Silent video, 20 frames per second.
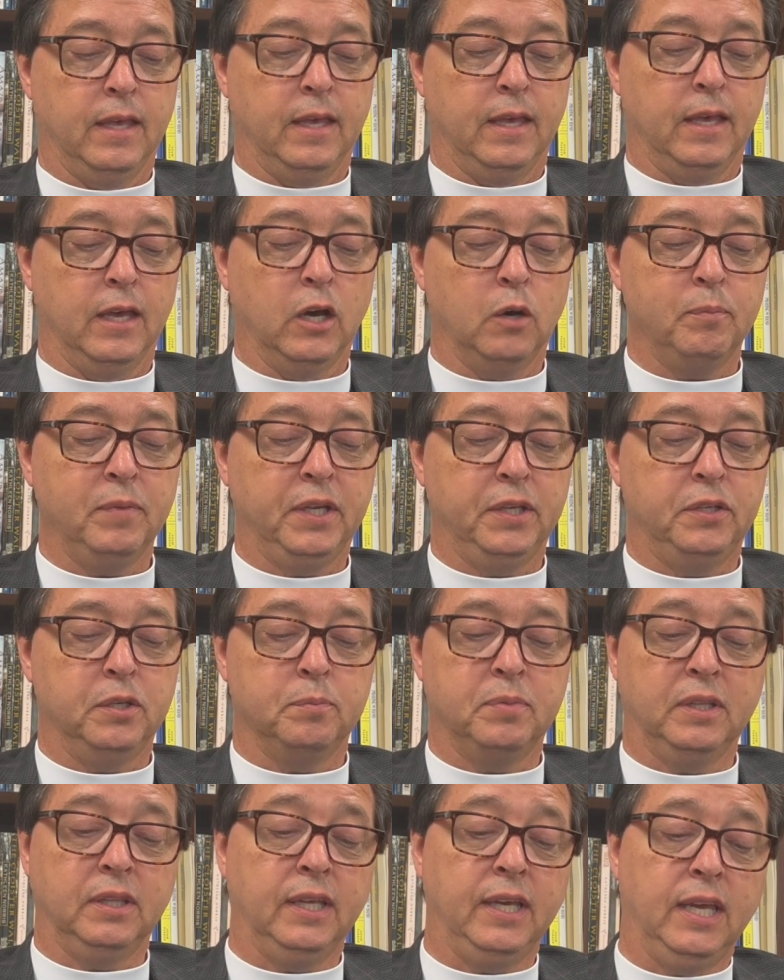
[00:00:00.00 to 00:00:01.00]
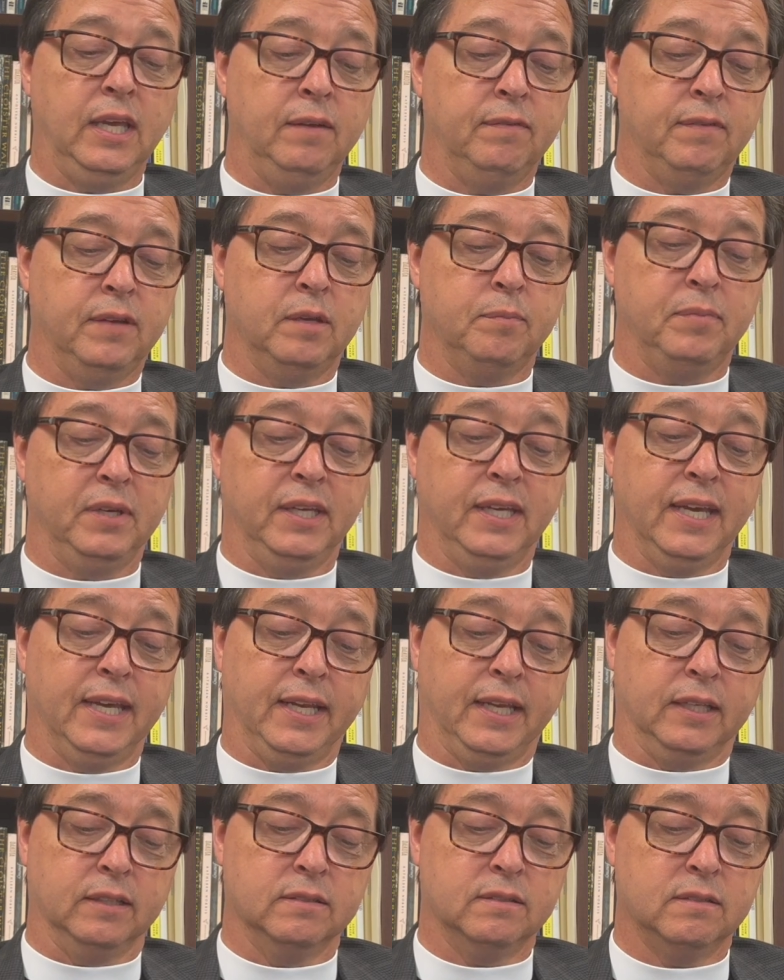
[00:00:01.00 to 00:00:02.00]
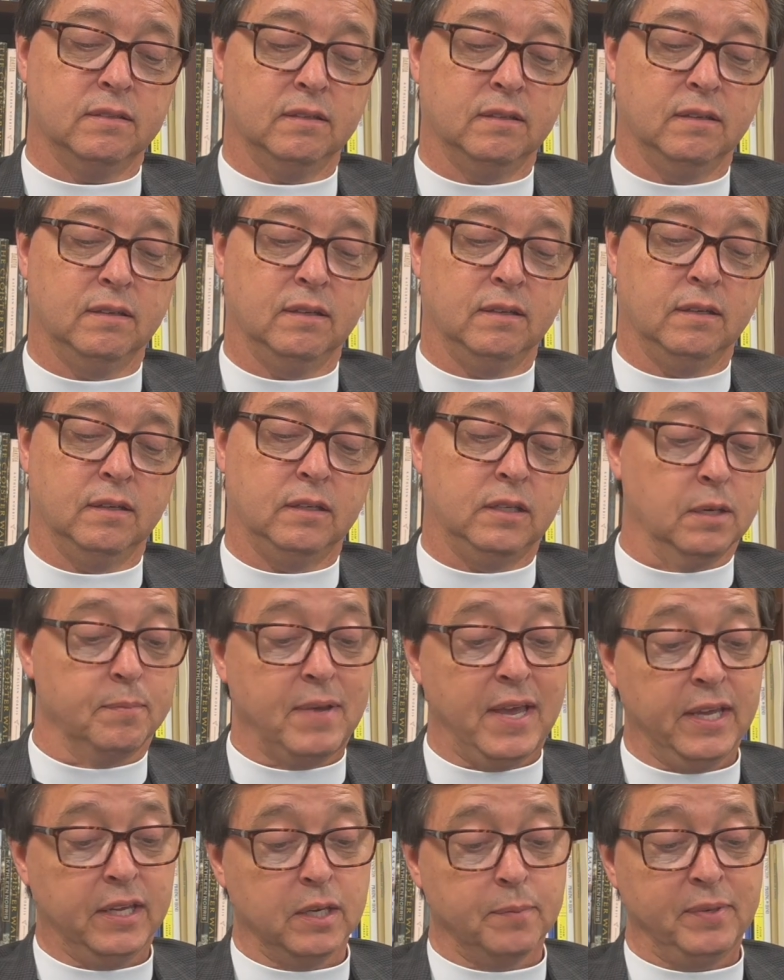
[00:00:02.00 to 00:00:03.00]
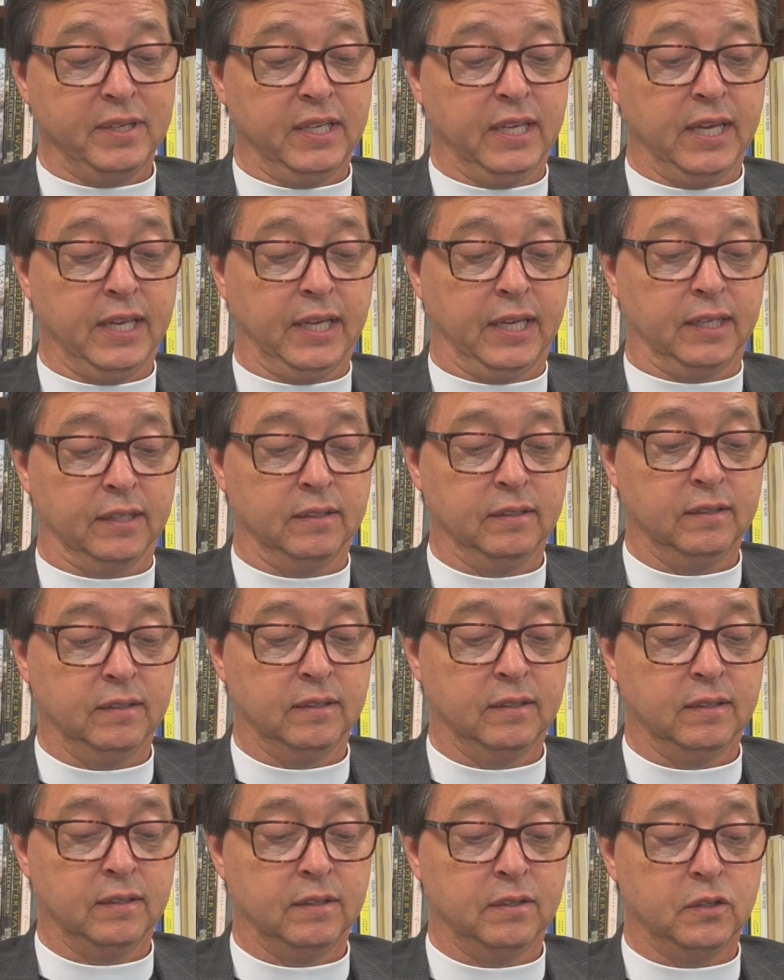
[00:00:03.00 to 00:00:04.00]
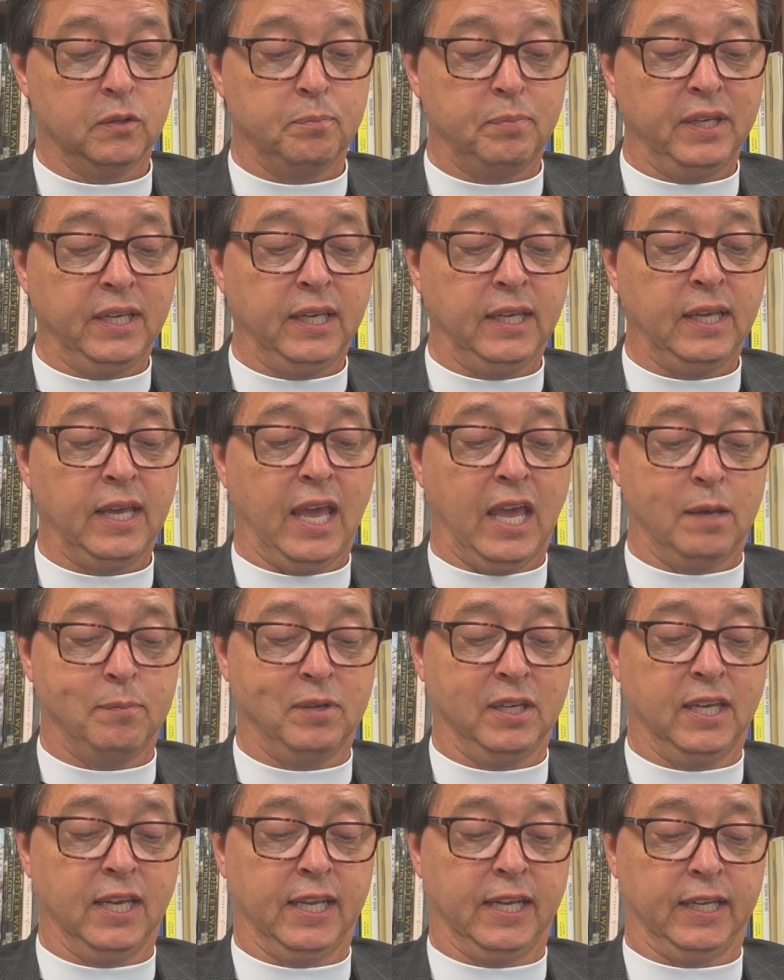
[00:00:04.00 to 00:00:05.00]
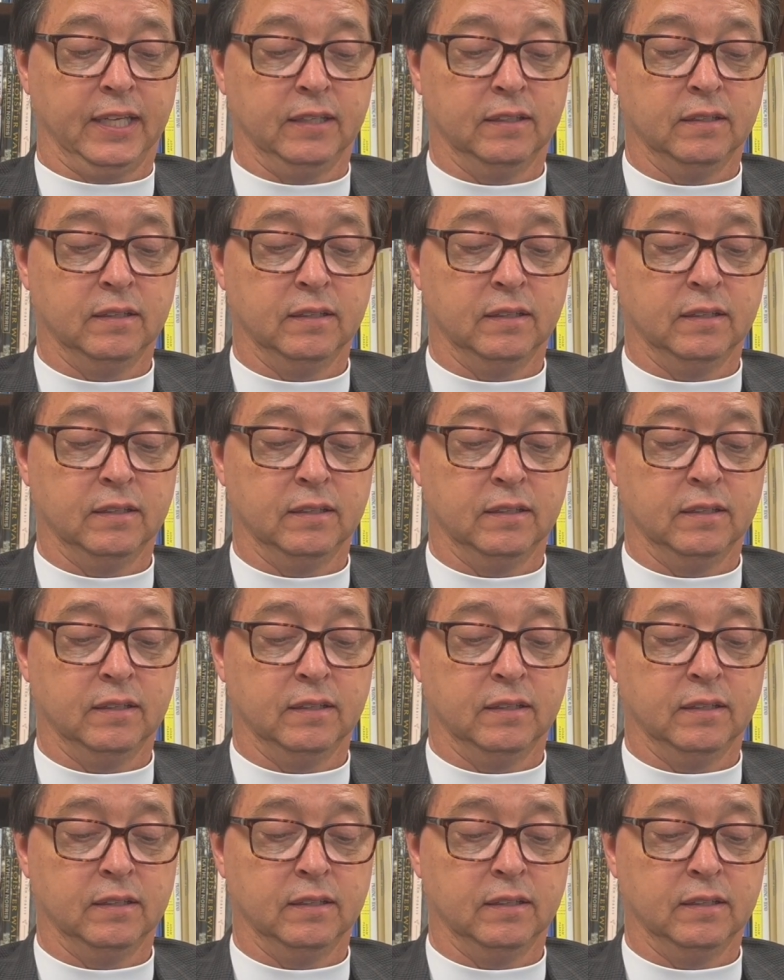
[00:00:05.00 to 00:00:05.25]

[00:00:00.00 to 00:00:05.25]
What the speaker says: Help me to believe in beginnings, to make a beginning, to be a beginning,